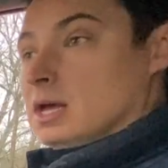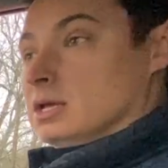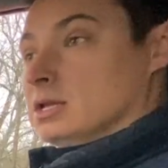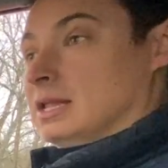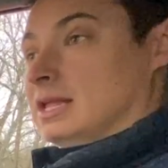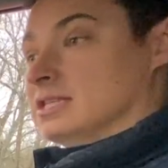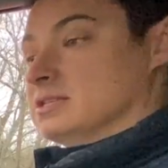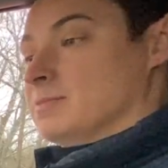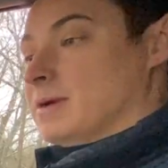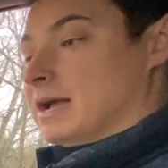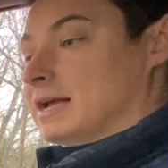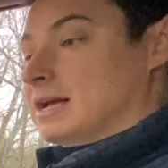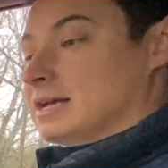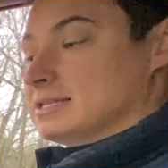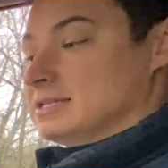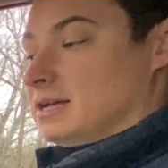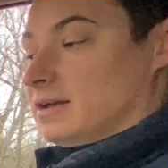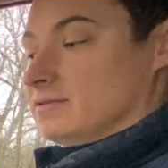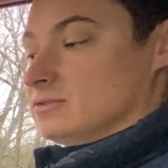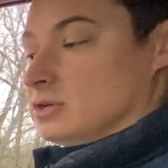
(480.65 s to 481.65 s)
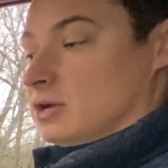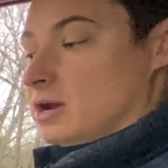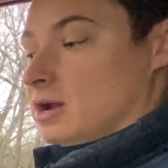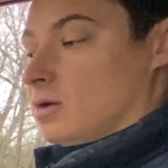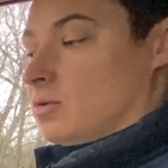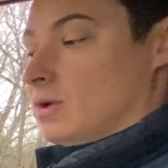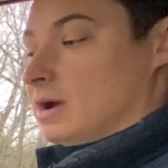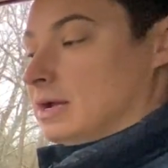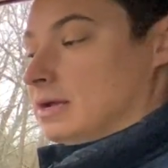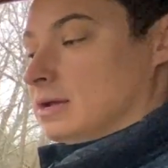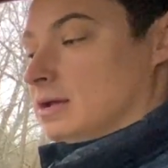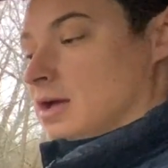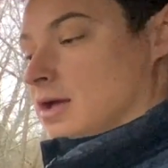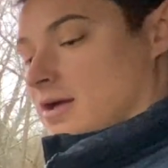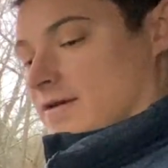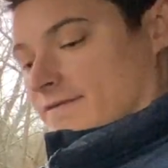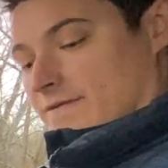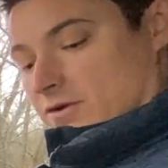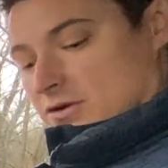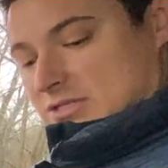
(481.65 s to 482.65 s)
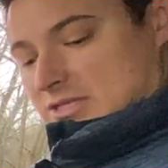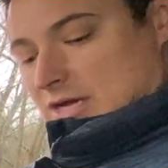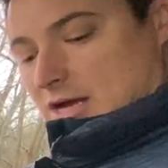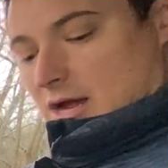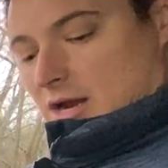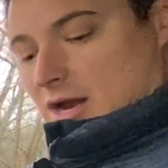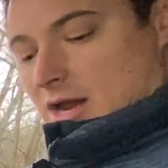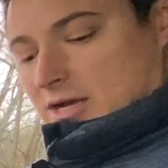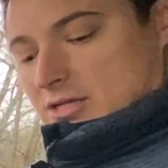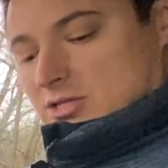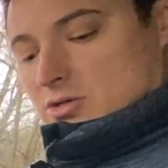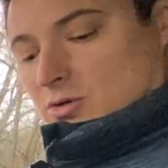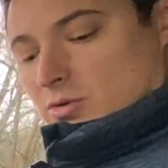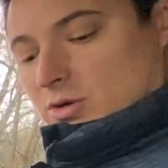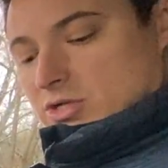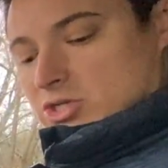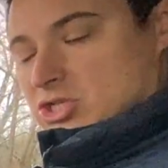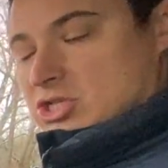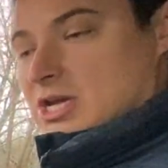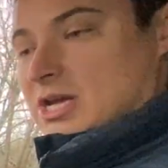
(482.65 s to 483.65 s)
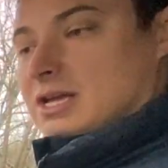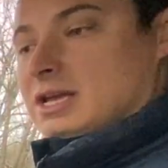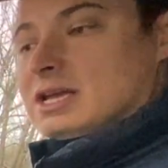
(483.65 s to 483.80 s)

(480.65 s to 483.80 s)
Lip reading: Let's make ourselves on our way. First thing I'd like to always check